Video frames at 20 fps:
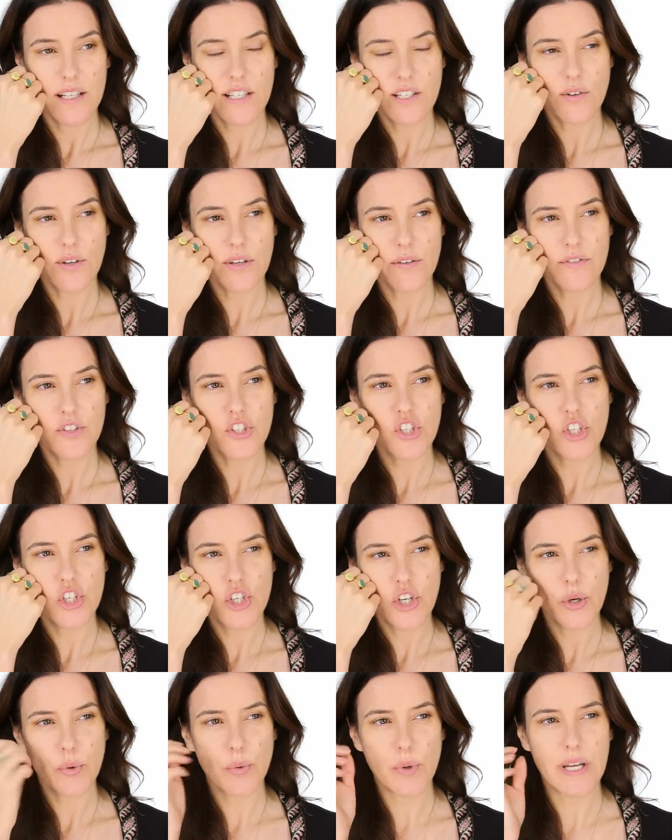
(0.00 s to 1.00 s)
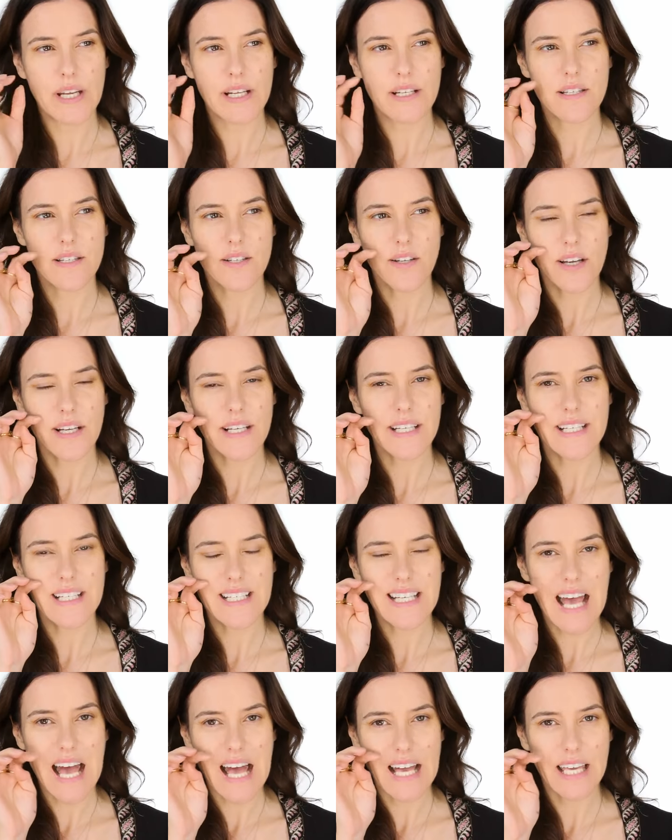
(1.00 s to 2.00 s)
It's not even dewy, it's slightly
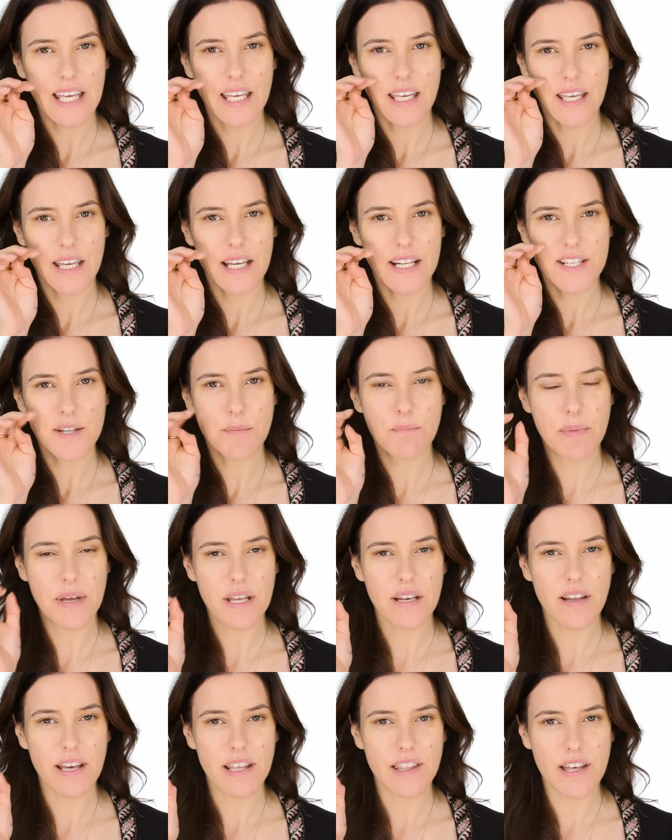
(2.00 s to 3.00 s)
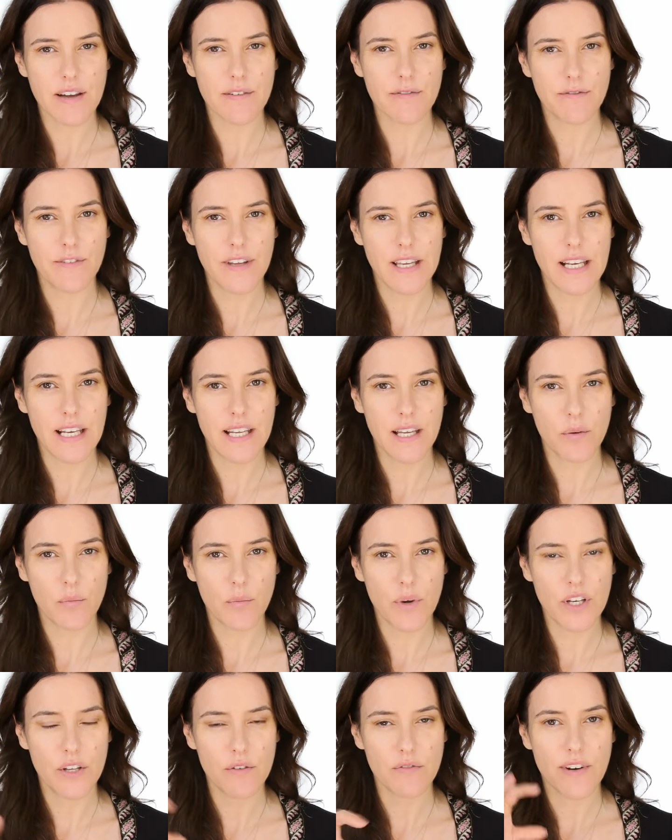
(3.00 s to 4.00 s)
tacky. It's a bit like that
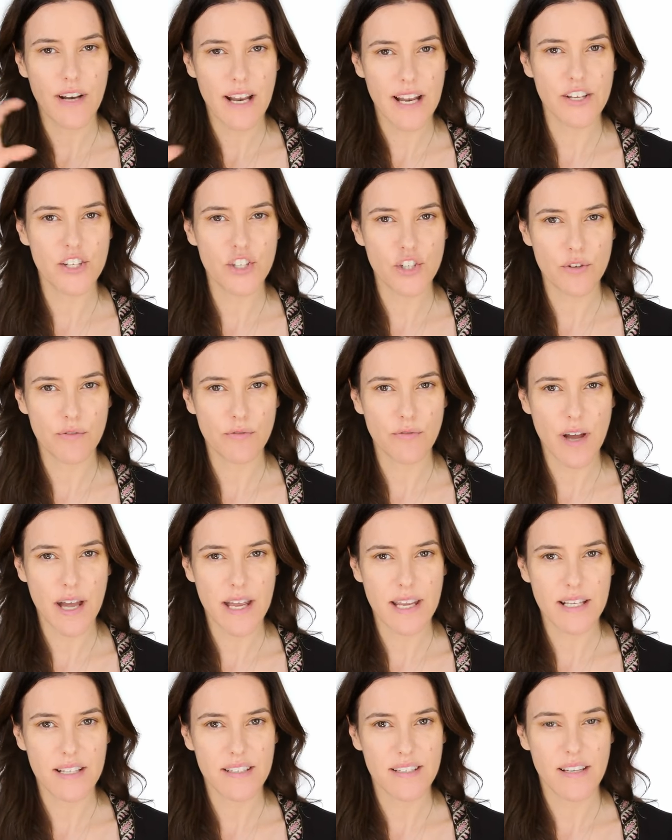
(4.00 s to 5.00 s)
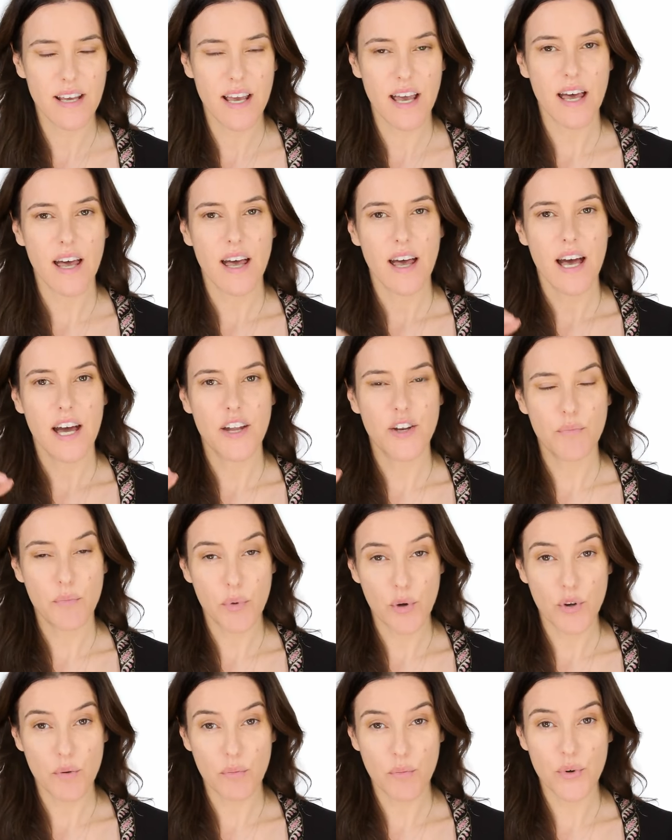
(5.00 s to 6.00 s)
feeling when you've cleansed your face and you
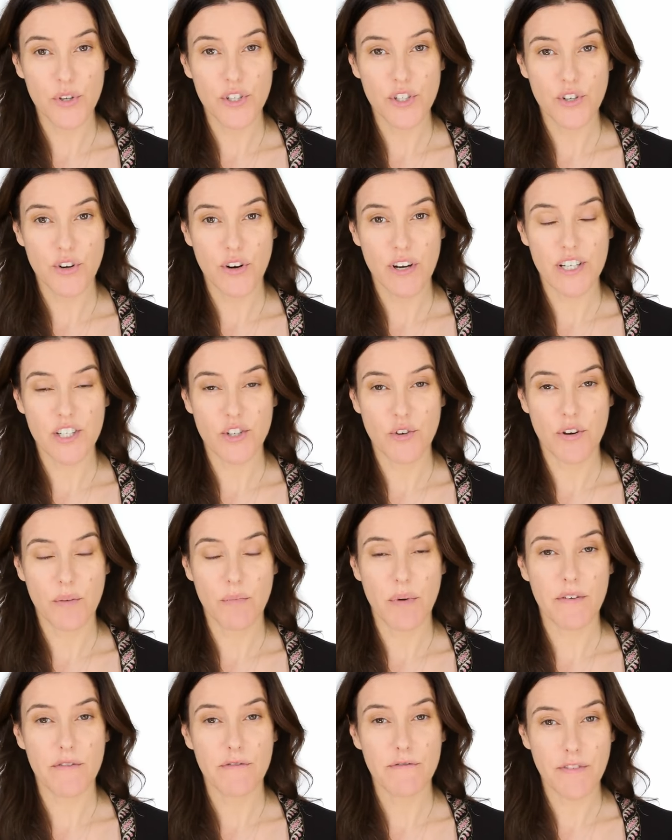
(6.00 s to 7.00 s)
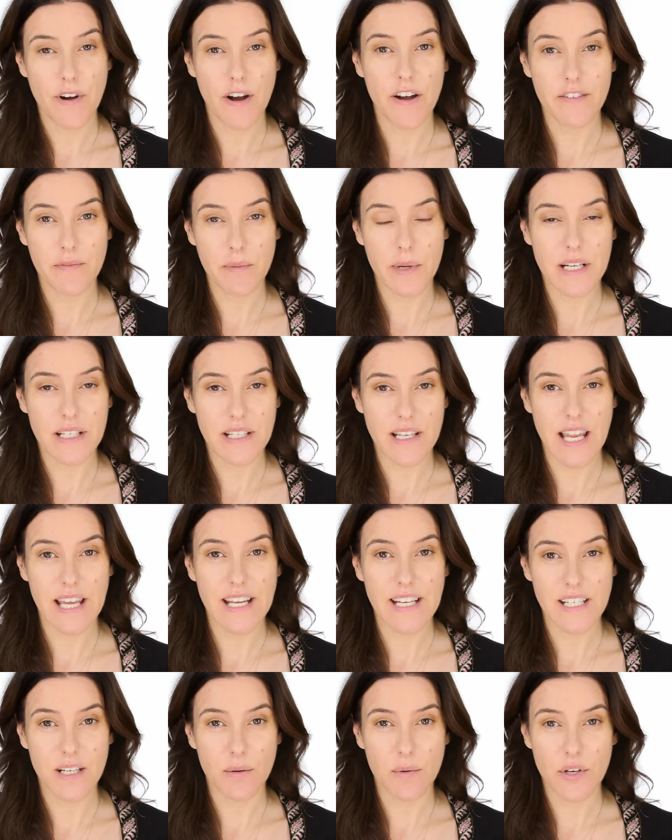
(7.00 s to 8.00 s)
put your moisturiser on about 5 minutes
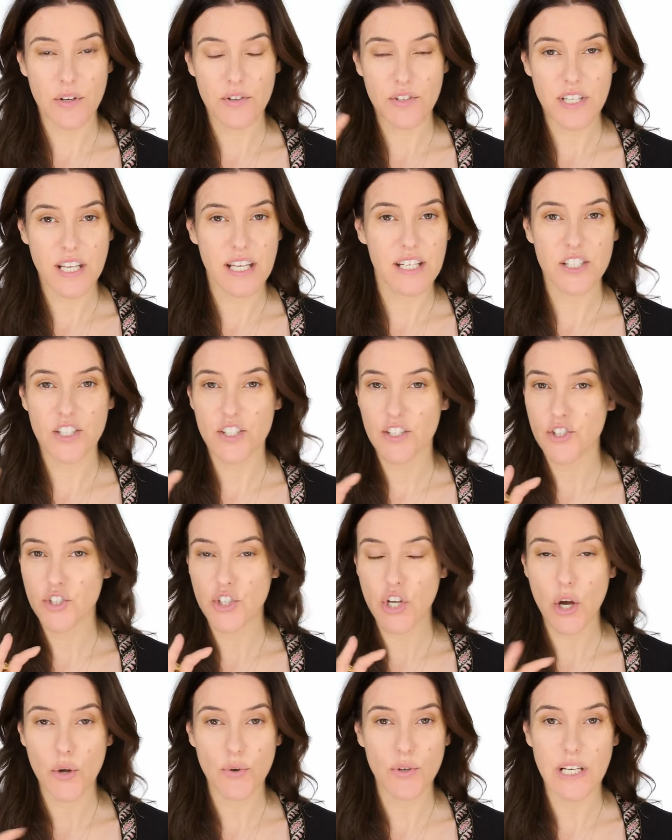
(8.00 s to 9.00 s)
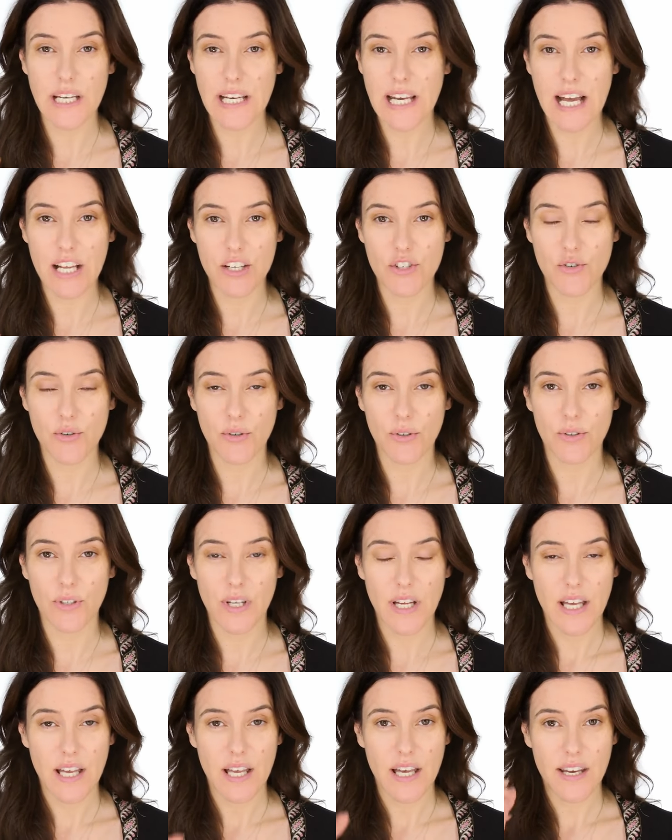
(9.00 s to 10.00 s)
later when your skin's just totally natural
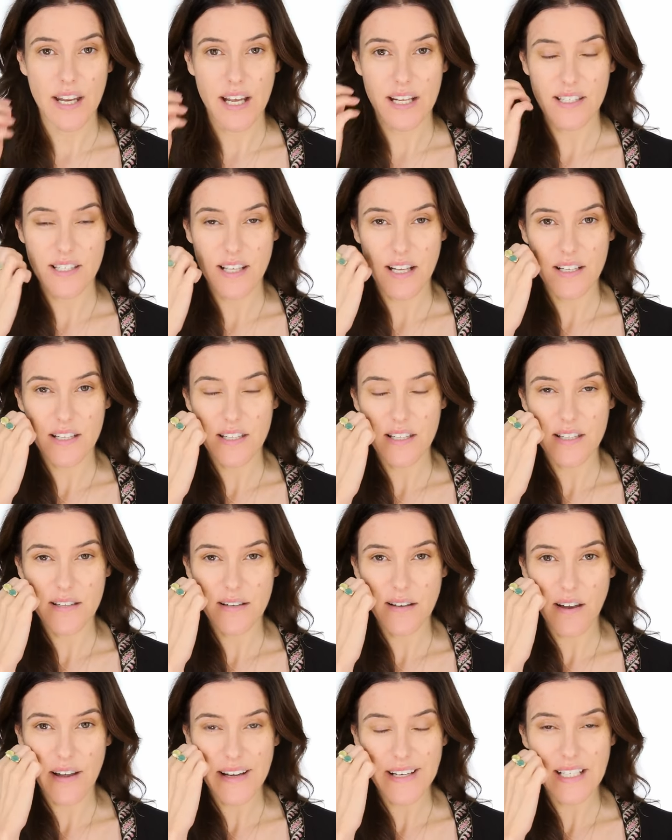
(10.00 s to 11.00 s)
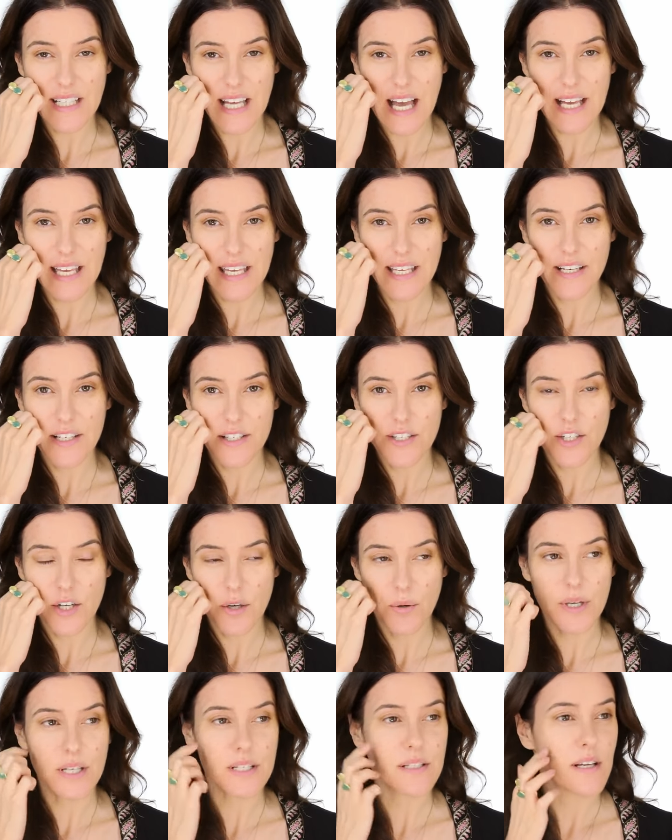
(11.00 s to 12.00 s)
and has that slight tackiness
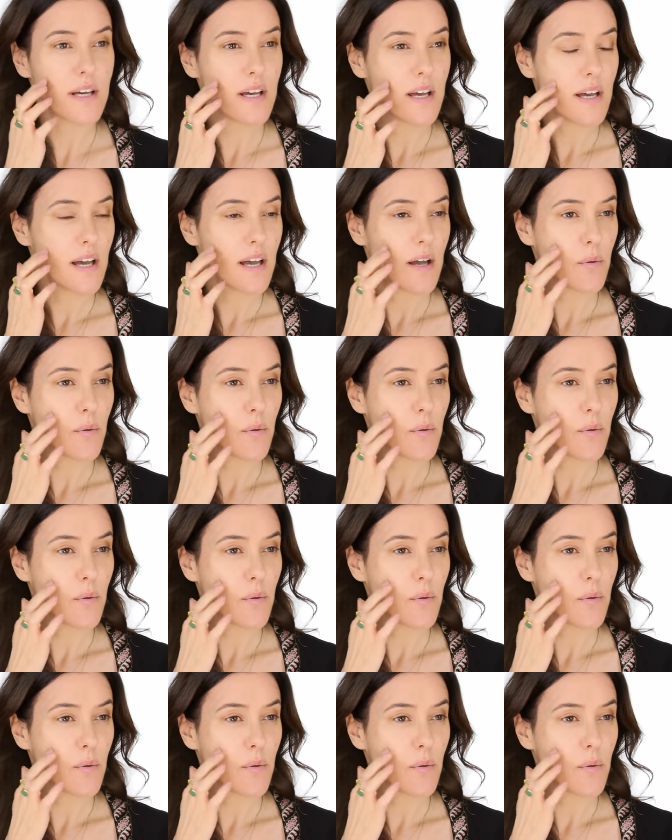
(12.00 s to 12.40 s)
to it,